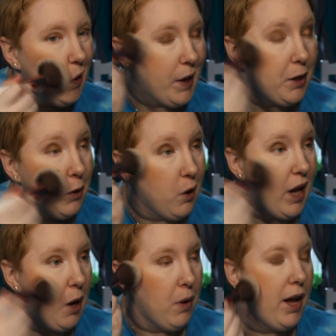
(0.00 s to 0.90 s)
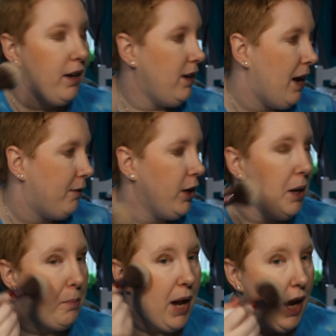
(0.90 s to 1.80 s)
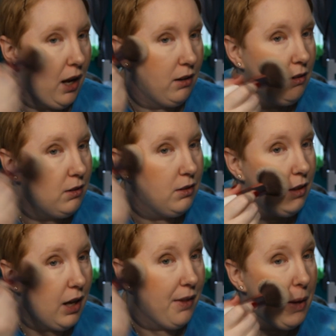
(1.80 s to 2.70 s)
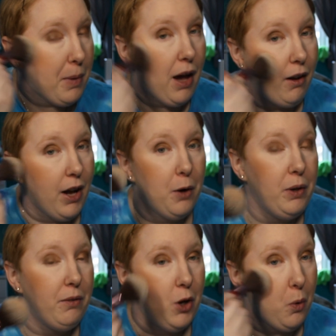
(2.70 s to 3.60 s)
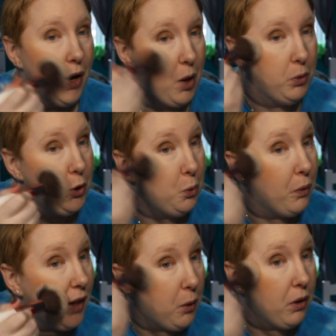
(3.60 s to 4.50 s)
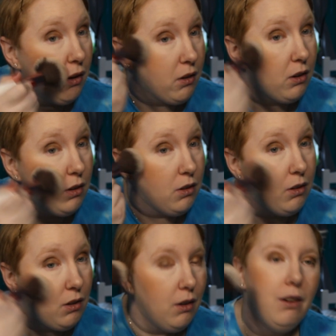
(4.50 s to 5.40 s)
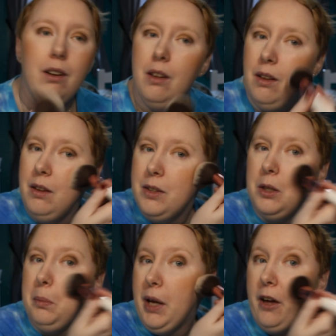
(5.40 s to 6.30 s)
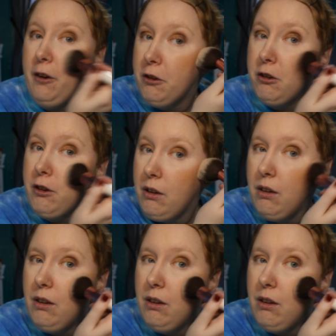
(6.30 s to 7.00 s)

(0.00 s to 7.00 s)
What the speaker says: I don't know how I never hit pan on that palette. I don't even know what I would do without it, to be honest.